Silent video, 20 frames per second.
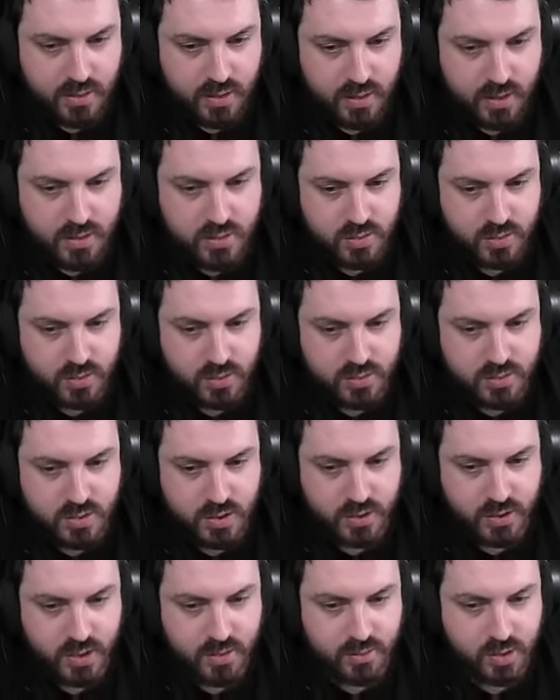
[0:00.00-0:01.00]
He took your
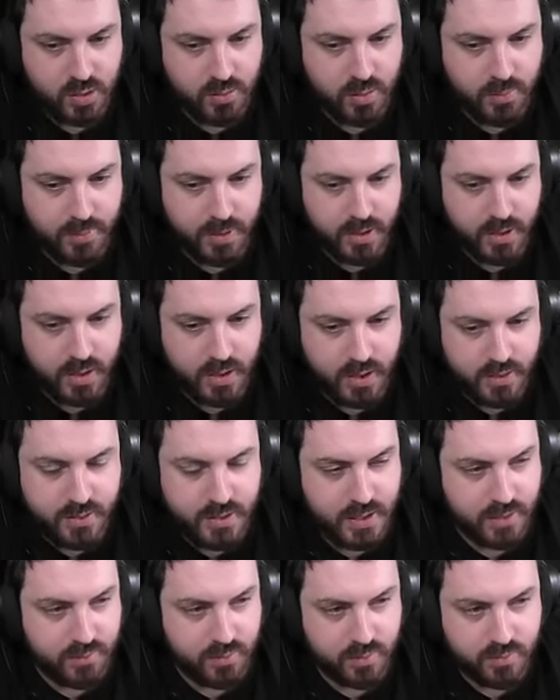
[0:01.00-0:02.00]
Zuckham comment a bit hard.
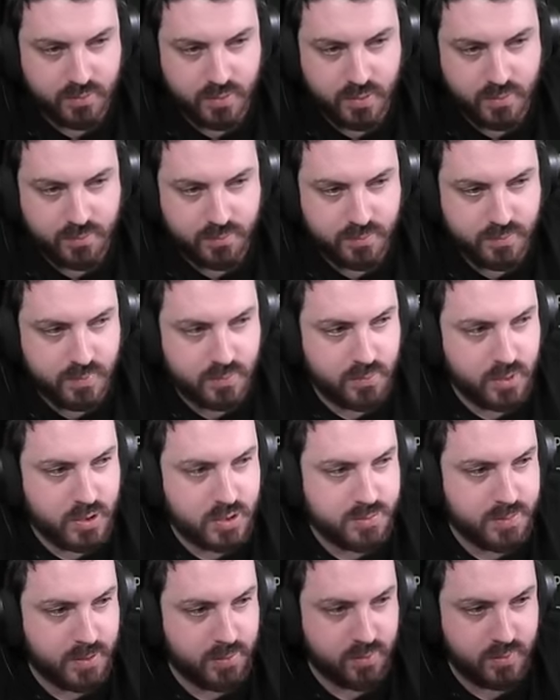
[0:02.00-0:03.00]
Yeah, well,
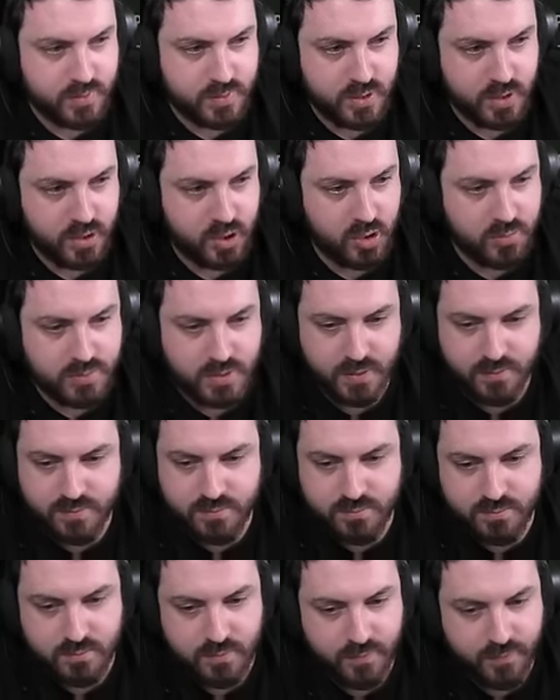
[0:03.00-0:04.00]
most people with Zuckhams have
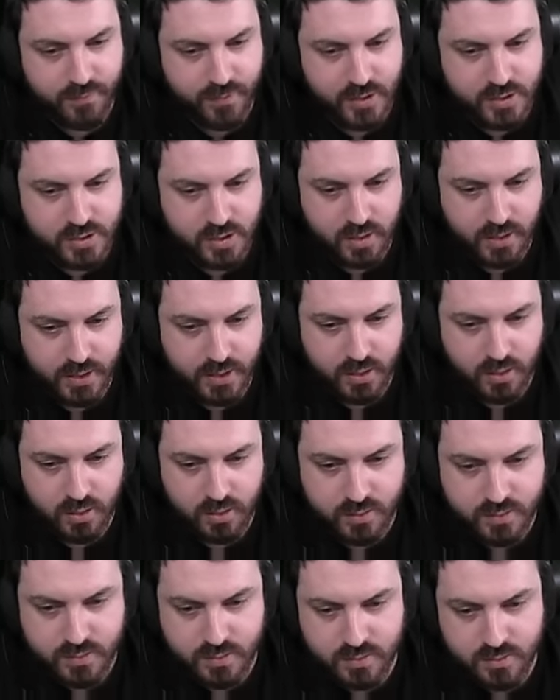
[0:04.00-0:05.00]
fragile
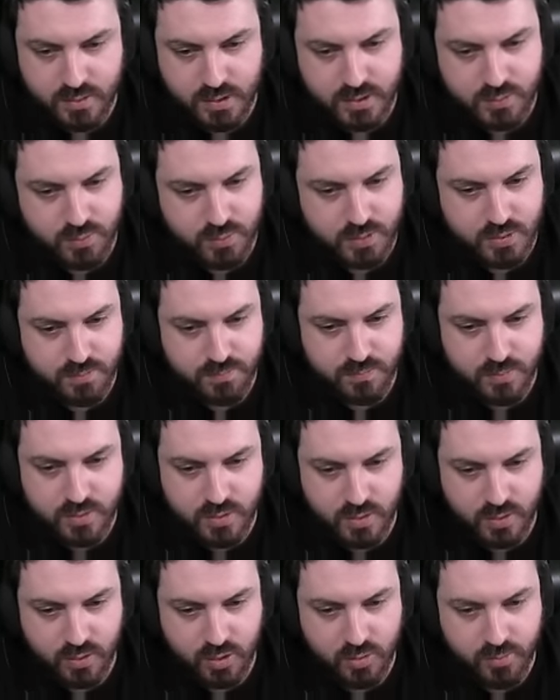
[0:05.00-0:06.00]
egos. That's what's
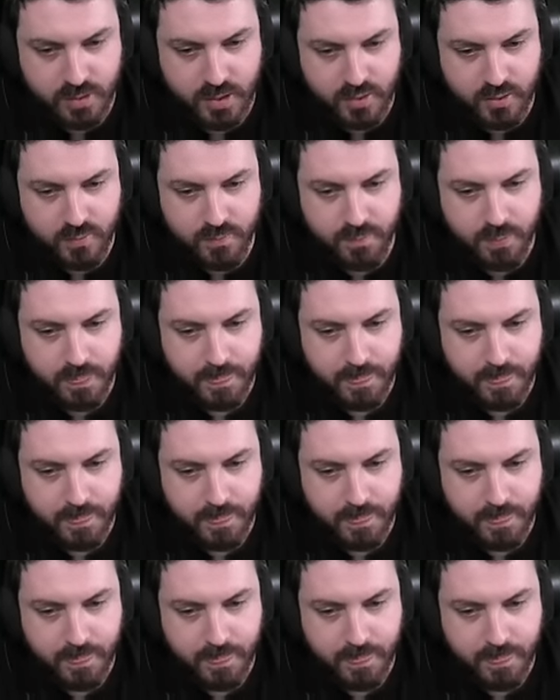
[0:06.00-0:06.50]
so good about them.